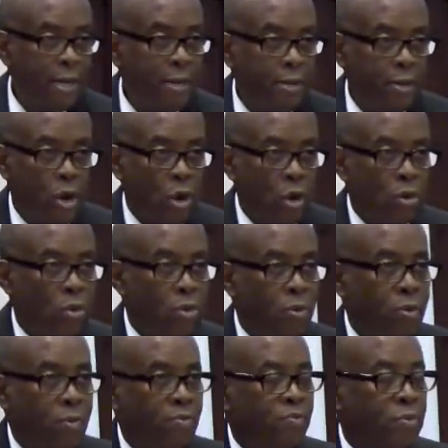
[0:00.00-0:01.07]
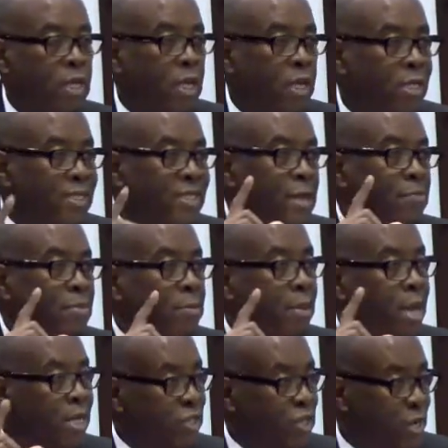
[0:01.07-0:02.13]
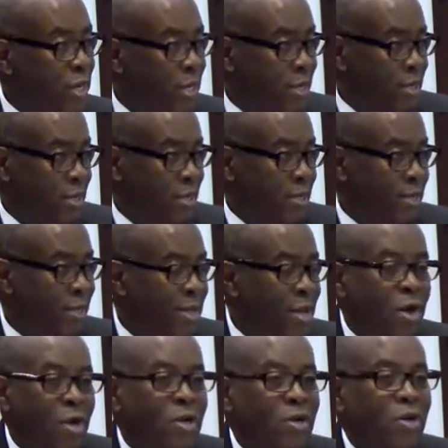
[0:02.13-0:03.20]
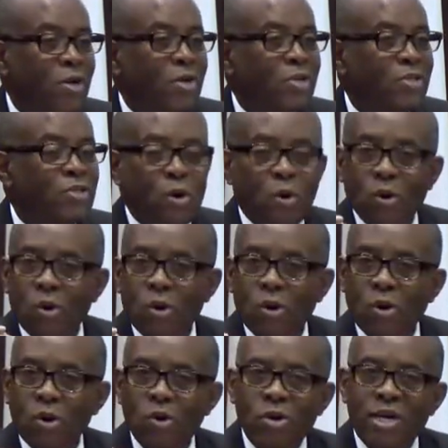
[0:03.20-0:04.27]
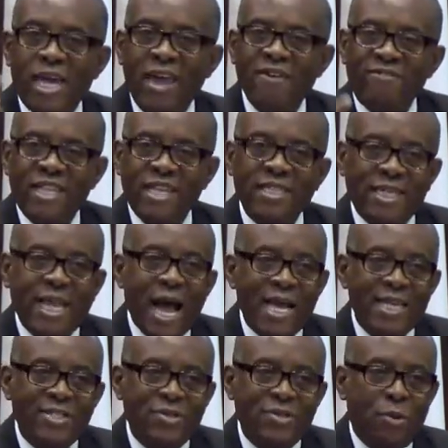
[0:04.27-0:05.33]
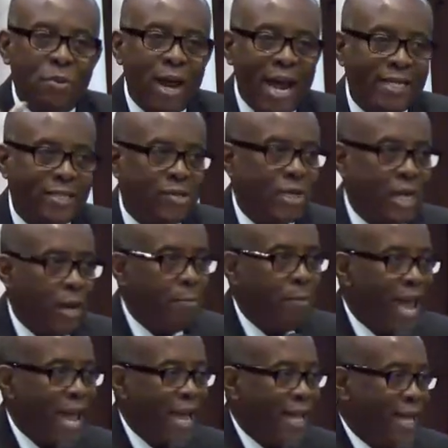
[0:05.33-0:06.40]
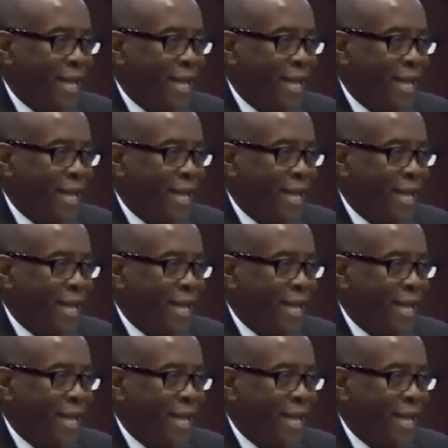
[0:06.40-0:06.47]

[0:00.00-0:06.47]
No. He simply mentioned it. So, who gave these guys the right to come back